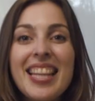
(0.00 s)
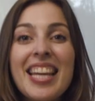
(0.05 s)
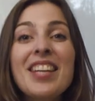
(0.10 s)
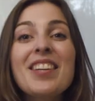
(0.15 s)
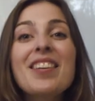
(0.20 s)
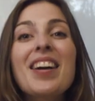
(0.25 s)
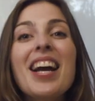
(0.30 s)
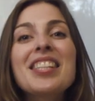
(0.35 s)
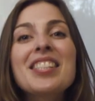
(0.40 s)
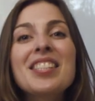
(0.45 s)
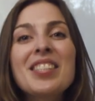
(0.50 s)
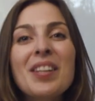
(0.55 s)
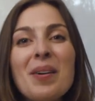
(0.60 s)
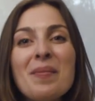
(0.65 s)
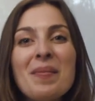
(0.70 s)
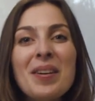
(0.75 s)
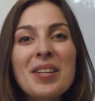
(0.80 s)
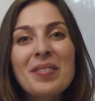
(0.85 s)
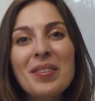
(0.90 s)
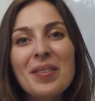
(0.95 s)
Thank you guys
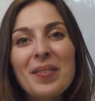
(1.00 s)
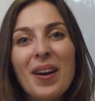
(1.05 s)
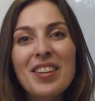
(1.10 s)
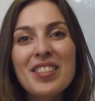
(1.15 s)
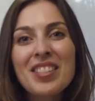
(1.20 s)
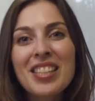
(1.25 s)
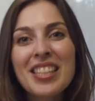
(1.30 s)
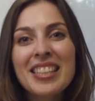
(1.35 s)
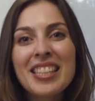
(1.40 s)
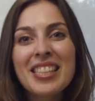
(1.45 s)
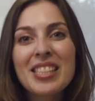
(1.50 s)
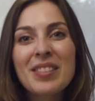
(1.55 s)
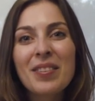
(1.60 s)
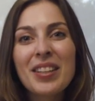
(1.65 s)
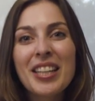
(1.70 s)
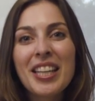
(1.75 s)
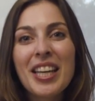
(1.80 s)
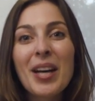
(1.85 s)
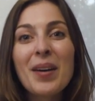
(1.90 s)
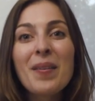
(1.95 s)
so much for watching this
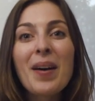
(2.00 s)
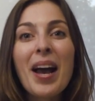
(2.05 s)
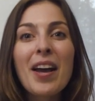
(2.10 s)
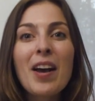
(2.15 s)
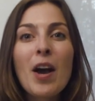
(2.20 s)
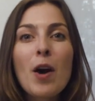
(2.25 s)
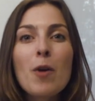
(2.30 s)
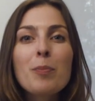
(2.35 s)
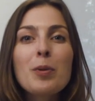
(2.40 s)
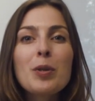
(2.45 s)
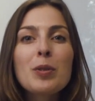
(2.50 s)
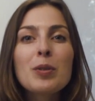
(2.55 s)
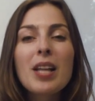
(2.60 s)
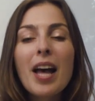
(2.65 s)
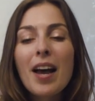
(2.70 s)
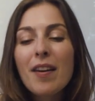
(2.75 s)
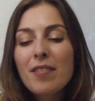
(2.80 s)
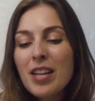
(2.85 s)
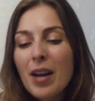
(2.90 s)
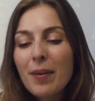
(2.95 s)
video. I hope you
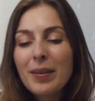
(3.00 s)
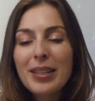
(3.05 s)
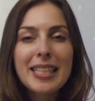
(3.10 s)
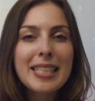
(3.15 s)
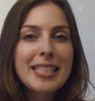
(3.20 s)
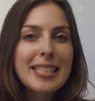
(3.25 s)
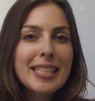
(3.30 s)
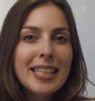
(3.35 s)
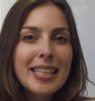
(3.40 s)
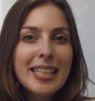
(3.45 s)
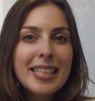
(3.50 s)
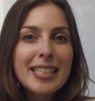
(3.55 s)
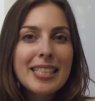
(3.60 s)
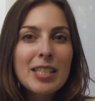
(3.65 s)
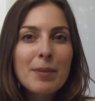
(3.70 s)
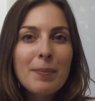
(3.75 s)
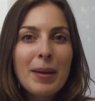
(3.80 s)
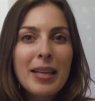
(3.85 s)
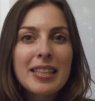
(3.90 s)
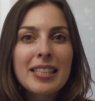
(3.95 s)
loved how easy it
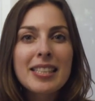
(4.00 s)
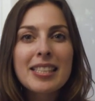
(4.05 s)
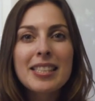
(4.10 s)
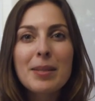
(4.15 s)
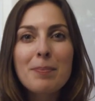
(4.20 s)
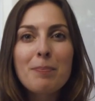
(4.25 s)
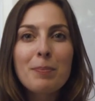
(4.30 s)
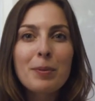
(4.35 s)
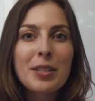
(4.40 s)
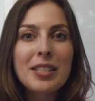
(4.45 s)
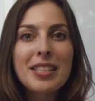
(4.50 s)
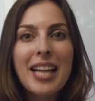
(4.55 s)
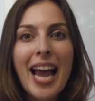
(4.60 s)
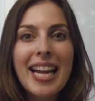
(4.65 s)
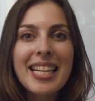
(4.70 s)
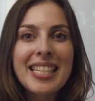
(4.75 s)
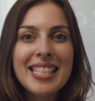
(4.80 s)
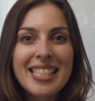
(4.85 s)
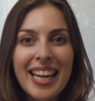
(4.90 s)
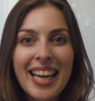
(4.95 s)
is to make this simple
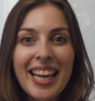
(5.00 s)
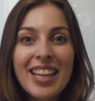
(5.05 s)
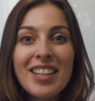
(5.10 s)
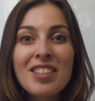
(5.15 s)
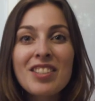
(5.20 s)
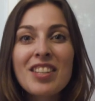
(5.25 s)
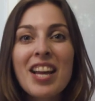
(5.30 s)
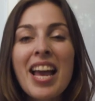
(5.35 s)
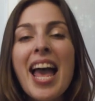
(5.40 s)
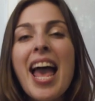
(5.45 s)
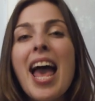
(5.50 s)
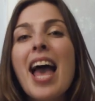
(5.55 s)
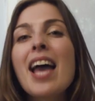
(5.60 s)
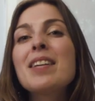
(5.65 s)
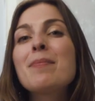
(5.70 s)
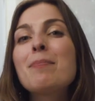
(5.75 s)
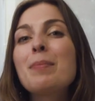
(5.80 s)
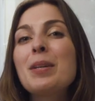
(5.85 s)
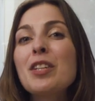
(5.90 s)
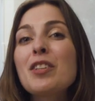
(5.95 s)
side dish.
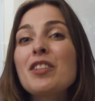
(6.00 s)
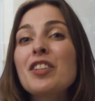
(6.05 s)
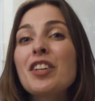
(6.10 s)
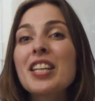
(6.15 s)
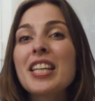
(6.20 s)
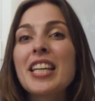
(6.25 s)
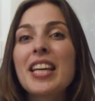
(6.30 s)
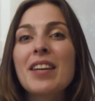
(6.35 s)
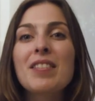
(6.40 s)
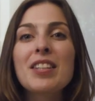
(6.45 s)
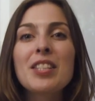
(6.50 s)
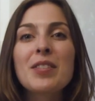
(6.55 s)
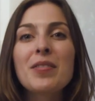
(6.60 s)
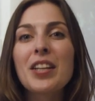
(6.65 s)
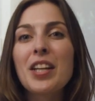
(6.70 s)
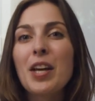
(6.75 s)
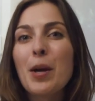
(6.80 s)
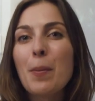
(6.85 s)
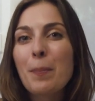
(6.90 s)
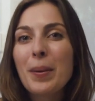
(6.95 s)
And be sure to give this
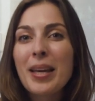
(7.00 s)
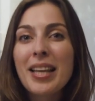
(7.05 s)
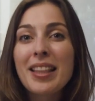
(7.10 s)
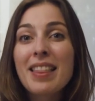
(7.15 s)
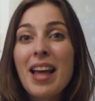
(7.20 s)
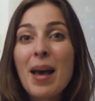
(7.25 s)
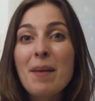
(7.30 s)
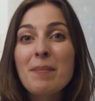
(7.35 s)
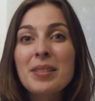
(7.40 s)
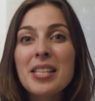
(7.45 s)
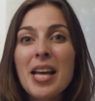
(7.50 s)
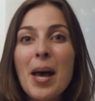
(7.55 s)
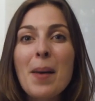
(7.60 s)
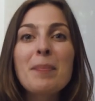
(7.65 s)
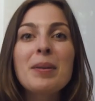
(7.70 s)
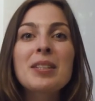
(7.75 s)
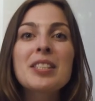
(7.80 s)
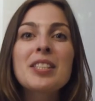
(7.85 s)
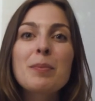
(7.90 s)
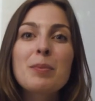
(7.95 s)
video a big thumbs
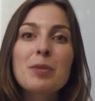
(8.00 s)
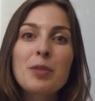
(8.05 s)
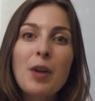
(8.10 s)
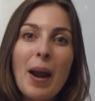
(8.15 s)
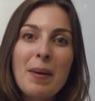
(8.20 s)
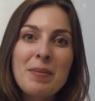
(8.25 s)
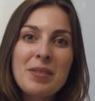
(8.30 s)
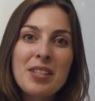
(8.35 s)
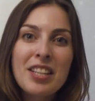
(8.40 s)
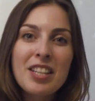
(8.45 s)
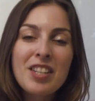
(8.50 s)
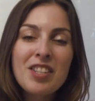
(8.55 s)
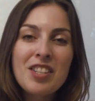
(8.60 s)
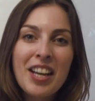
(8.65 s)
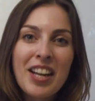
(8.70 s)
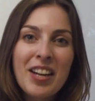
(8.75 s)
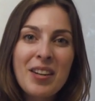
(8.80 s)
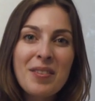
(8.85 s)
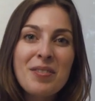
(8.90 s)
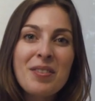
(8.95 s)
up and subscribe to the
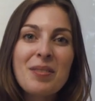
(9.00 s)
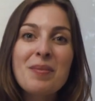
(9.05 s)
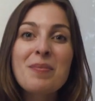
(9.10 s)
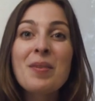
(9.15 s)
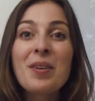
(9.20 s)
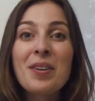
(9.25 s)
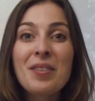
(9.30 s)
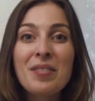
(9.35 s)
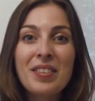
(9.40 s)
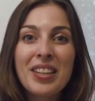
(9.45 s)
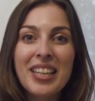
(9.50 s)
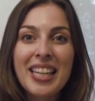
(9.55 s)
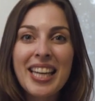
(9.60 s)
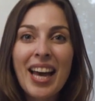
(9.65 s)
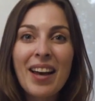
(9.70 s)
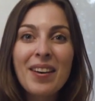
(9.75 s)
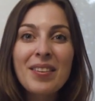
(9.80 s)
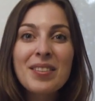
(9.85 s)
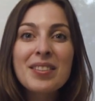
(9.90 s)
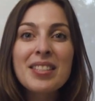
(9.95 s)
channel for more
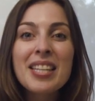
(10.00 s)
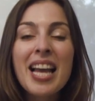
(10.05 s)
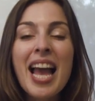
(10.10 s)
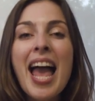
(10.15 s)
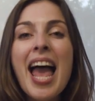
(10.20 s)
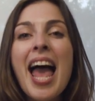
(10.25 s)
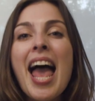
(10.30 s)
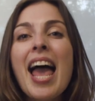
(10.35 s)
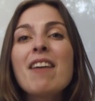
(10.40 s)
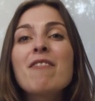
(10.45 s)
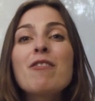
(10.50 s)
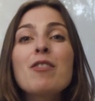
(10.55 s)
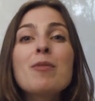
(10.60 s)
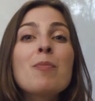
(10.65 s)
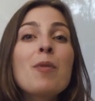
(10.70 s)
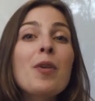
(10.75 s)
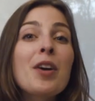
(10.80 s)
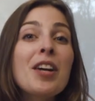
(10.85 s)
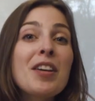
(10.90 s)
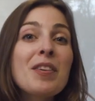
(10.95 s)
videos. And for
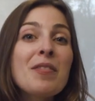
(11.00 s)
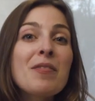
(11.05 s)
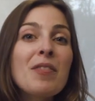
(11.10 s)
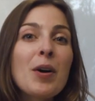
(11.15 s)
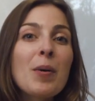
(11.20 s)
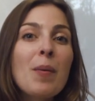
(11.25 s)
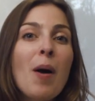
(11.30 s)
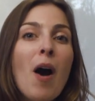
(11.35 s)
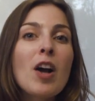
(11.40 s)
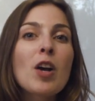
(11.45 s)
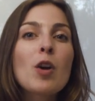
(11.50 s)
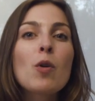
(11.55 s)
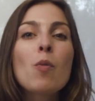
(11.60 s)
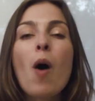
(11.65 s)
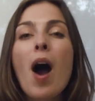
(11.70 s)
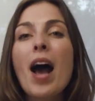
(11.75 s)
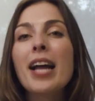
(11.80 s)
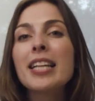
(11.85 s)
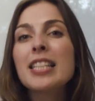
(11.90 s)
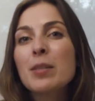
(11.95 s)
more info on
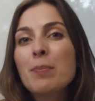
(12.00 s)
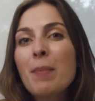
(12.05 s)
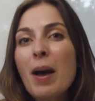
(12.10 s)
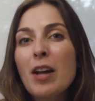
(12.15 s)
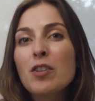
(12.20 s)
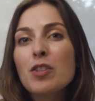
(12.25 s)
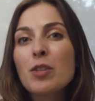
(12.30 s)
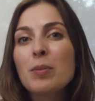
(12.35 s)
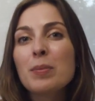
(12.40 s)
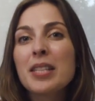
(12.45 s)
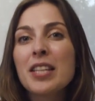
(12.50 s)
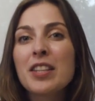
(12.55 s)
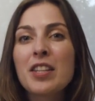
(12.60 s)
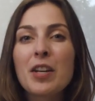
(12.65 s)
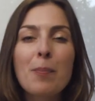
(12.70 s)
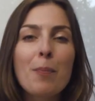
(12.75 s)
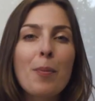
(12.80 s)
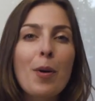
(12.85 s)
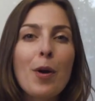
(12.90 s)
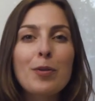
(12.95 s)
Guan's mushrooms and
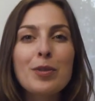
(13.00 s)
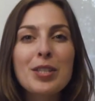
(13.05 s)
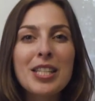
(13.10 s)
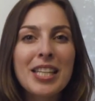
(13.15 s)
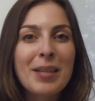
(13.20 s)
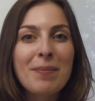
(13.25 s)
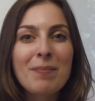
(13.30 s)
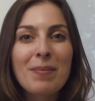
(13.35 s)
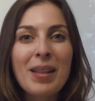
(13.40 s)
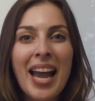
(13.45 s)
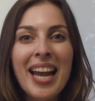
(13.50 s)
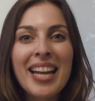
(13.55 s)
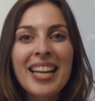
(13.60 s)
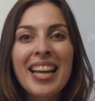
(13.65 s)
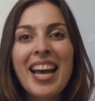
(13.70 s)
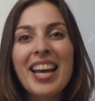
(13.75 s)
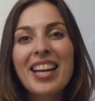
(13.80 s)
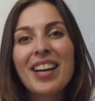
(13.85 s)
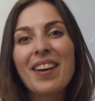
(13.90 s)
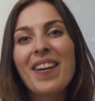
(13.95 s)
their protein blend,
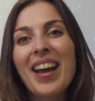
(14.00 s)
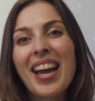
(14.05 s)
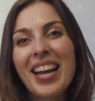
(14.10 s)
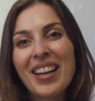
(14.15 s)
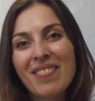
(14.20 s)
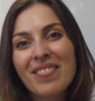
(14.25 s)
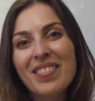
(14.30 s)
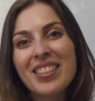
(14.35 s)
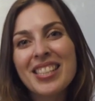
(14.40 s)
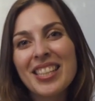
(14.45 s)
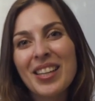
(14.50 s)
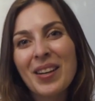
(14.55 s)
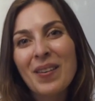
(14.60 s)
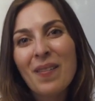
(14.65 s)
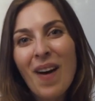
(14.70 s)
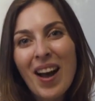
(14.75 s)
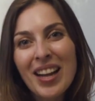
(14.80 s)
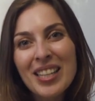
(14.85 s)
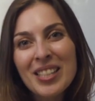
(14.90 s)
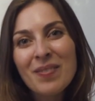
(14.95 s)
go ahead and visit
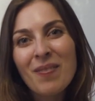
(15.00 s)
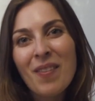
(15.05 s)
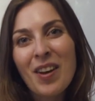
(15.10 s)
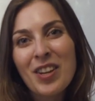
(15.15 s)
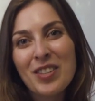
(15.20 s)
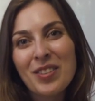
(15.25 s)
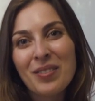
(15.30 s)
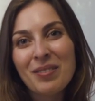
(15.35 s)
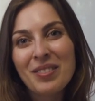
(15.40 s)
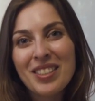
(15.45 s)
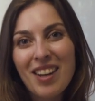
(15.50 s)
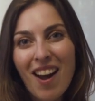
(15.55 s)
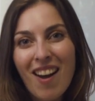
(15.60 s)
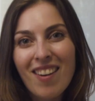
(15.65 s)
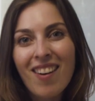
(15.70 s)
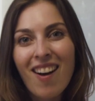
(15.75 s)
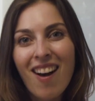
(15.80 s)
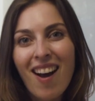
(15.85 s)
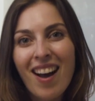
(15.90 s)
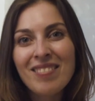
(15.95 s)

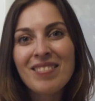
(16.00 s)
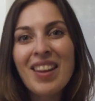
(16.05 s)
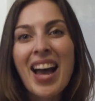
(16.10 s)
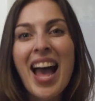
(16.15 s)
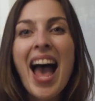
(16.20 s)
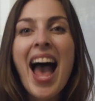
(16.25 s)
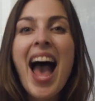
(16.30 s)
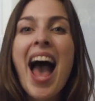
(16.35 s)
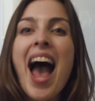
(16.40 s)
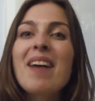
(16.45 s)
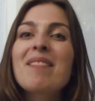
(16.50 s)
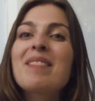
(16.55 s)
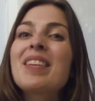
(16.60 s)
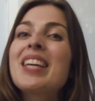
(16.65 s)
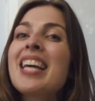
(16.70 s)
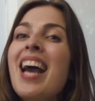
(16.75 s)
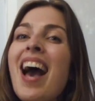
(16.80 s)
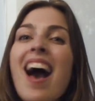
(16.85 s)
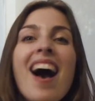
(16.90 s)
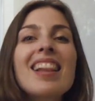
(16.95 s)
guansmushrooms.com.
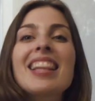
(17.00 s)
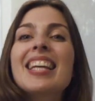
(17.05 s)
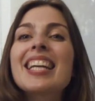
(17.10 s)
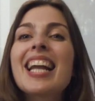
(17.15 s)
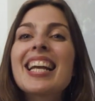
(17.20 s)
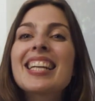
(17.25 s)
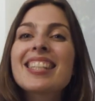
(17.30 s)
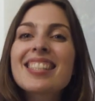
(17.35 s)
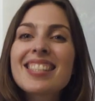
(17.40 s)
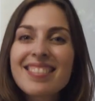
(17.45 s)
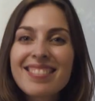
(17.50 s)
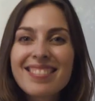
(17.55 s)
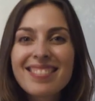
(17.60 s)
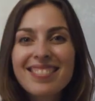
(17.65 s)
Happy holidays!